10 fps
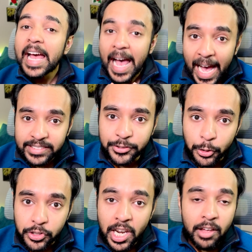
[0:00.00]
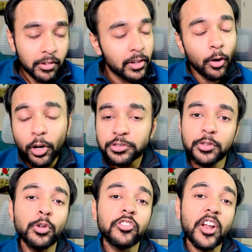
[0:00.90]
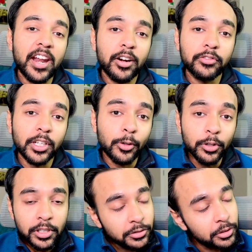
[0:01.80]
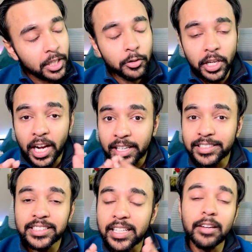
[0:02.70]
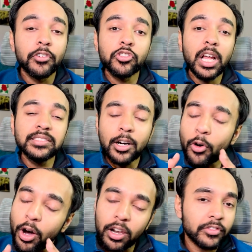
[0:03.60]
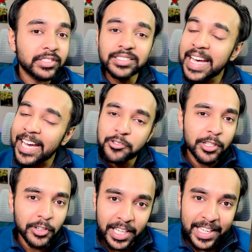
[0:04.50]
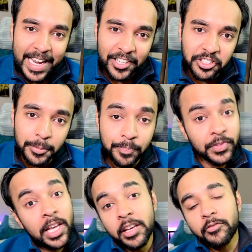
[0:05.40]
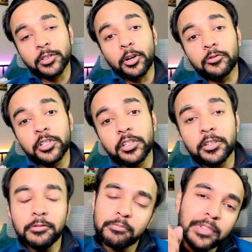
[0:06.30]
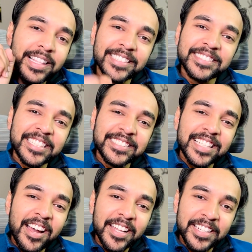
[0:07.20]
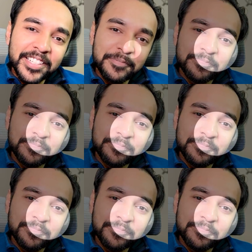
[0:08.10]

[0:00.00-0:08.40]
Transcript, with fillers: As usual, we will also do a dry run of the code so that you can understand and visualize how all of this is actually working in action. Without further ado, let's get started.